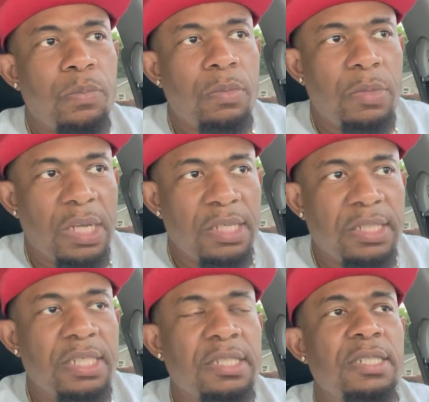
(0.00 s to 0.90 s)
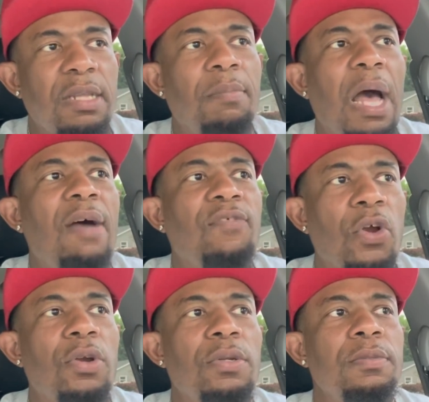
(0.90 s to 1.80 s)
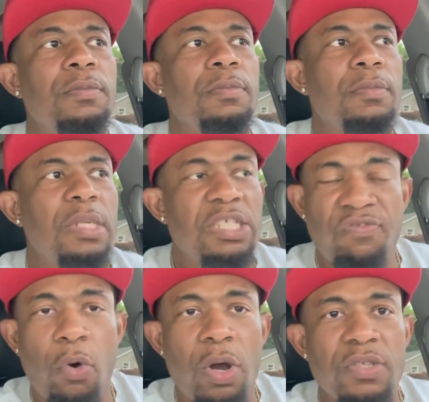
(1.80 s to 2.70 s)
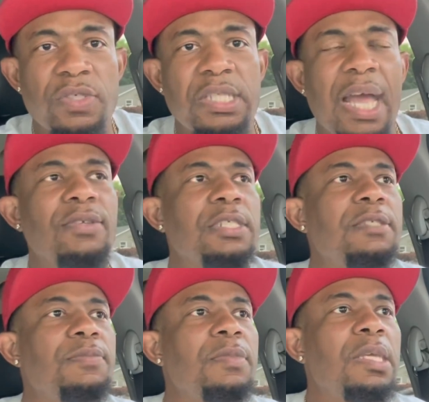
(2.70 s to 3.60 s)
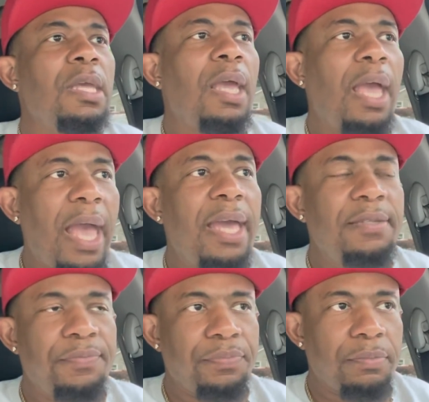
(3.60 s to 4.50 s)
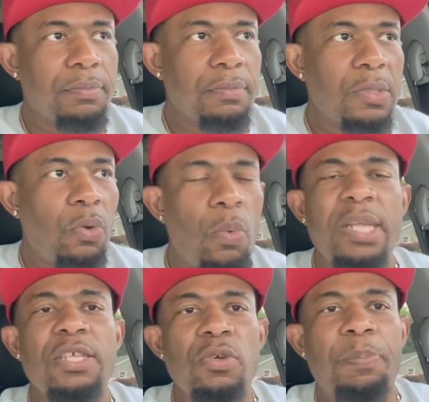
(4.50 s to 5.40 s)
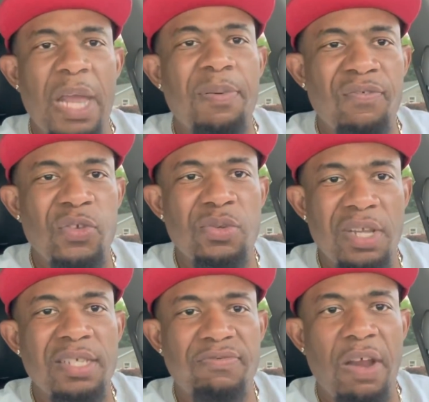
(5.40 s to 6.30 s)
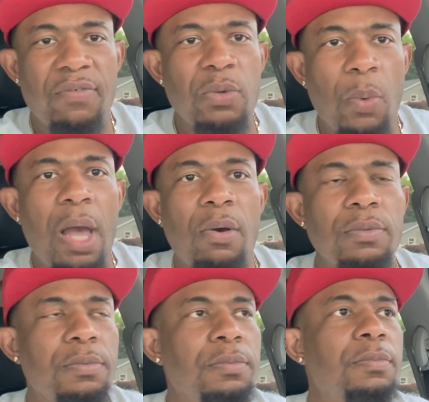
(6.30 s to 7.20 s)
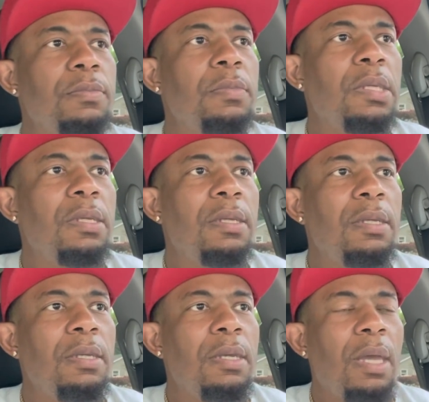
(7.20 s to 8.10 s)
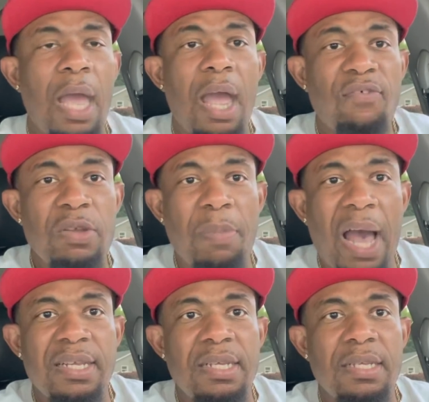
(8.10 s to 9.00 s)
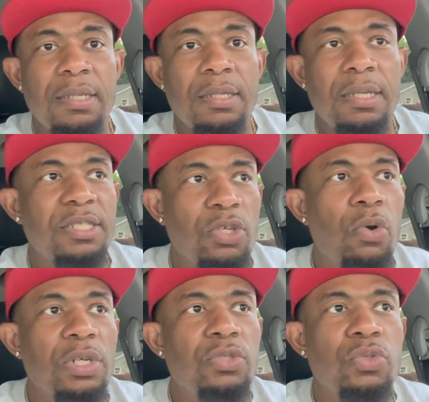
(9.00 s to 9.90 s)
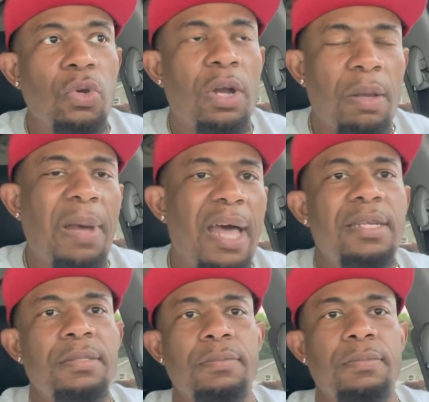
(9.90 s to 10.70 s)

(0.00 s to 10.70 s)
the consistent number I've heard is 400,000. And when your pay-per-view does very well, everybody is going to talk about it,